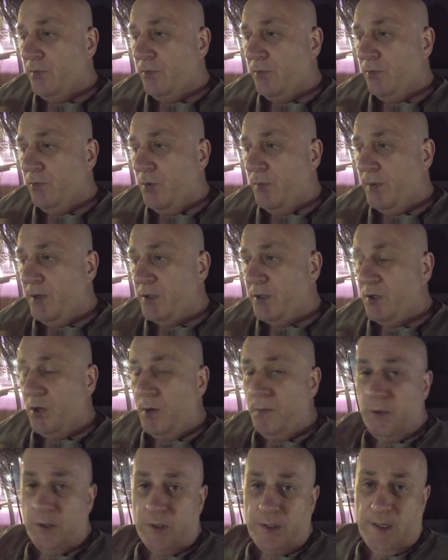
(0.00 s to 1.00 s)
will be
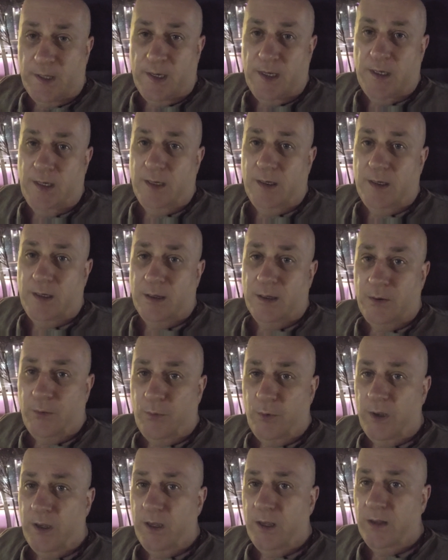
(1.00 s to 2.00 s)
superseded
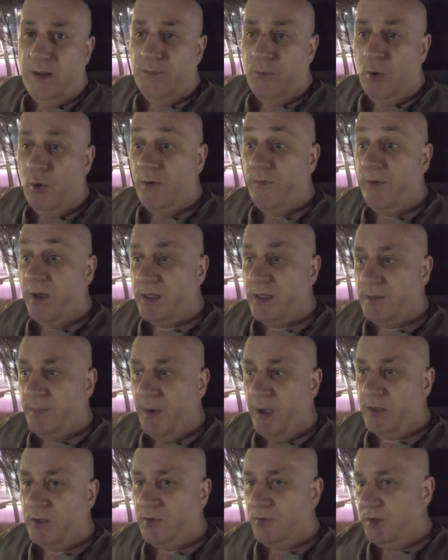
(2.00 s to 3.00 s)
with more advanced
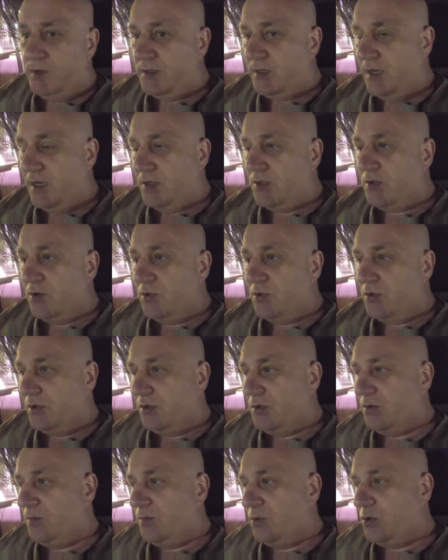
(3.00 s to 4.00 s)
batteries in such a
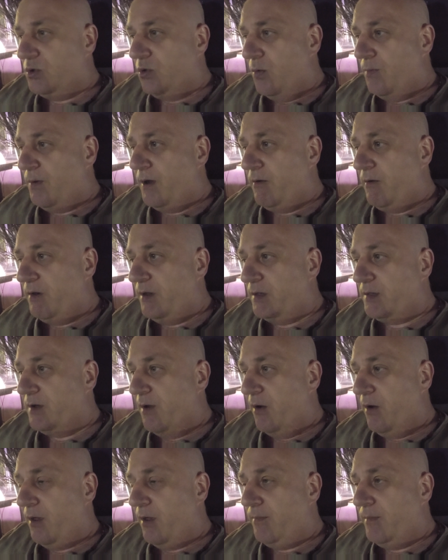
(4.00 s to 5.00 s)
short period of
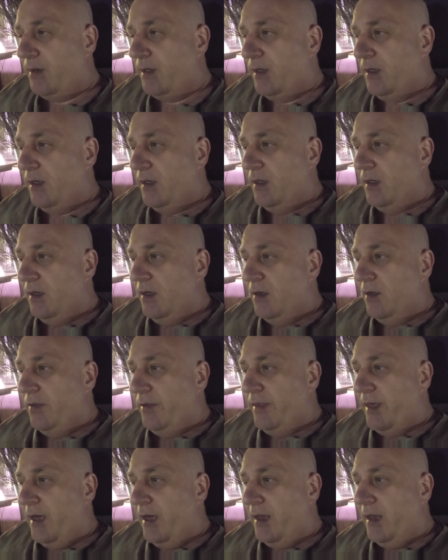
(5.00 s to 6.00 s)
time
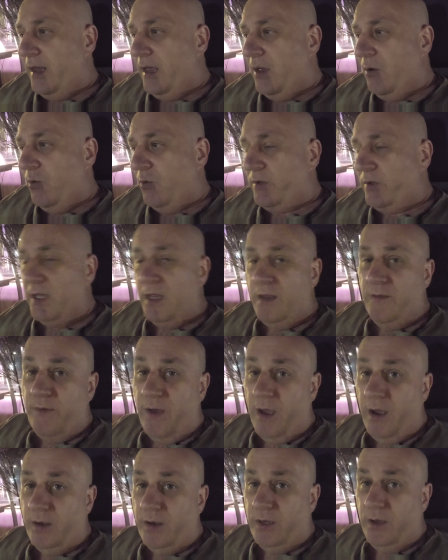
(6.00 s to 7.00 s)
that it will
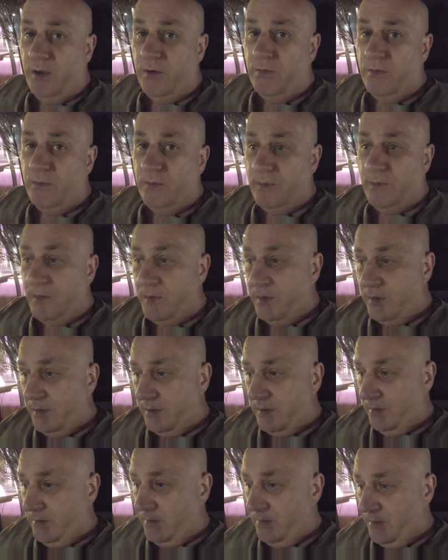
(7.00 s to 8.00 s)
devalue
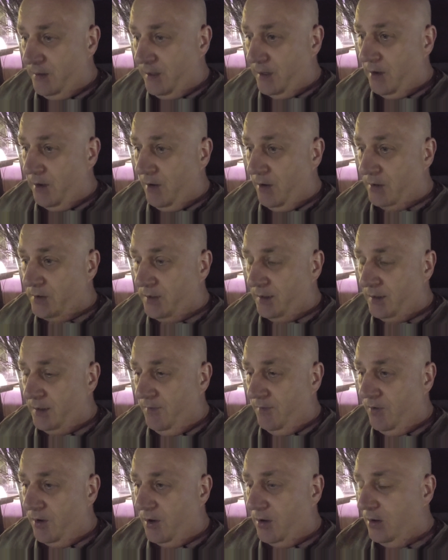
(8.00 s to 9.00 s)
the car
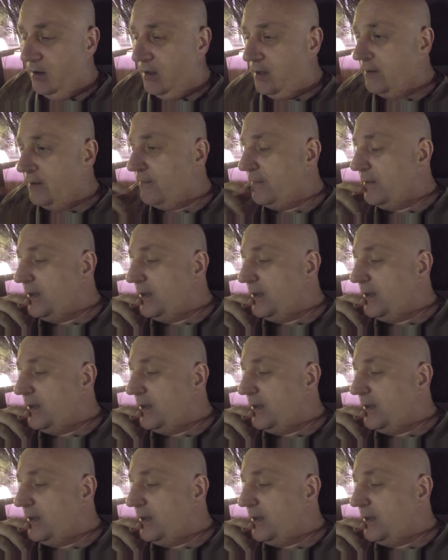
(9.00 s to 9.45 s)
significantly.